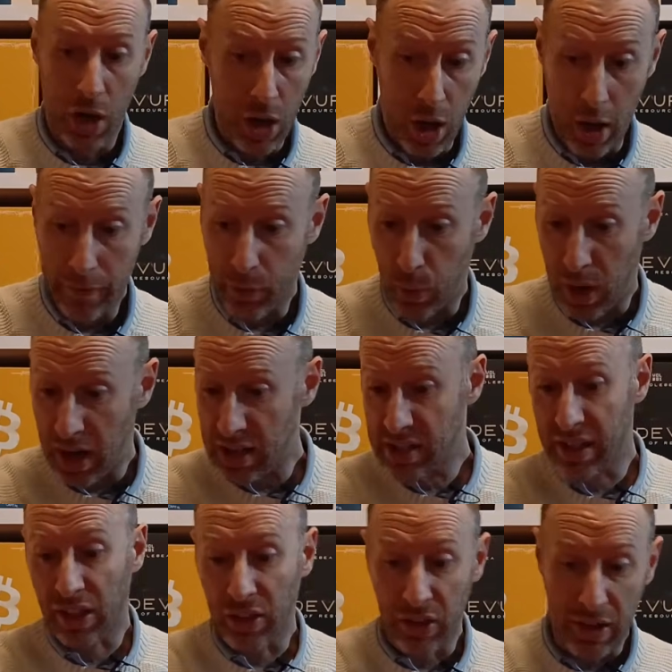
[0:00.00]
Otherwise,
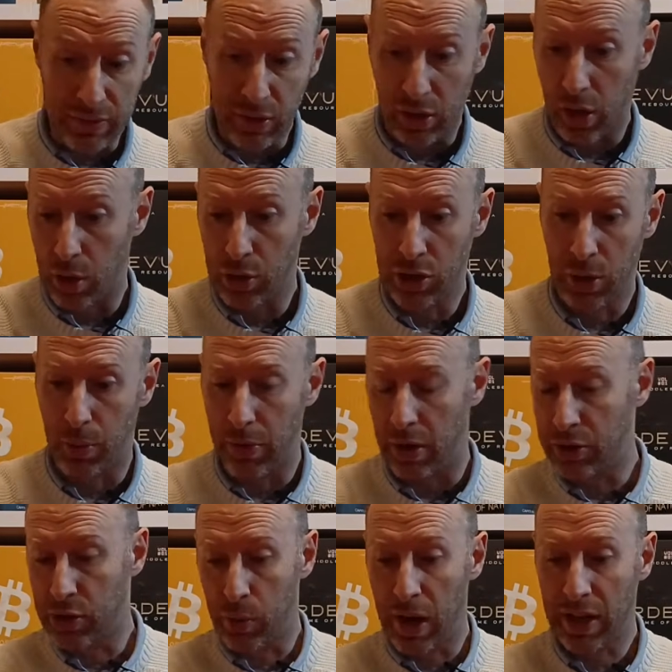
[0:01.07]
they're going to have to go somewhere else.
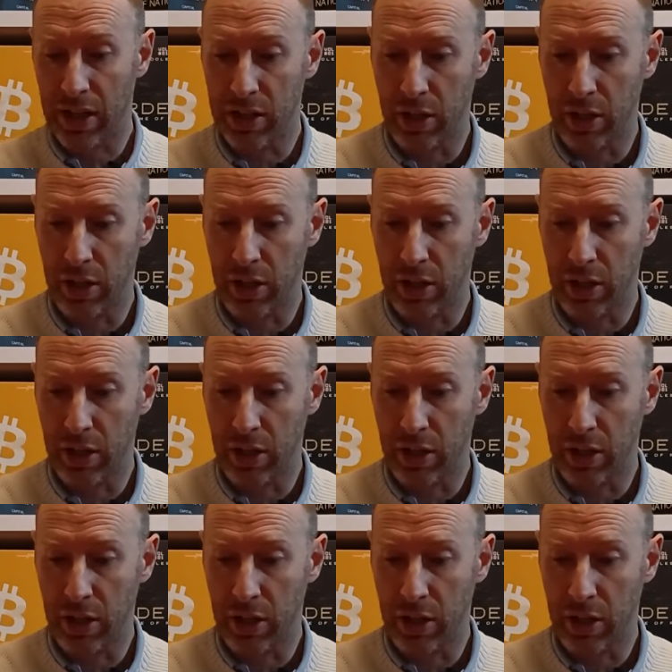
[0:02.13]
So where can you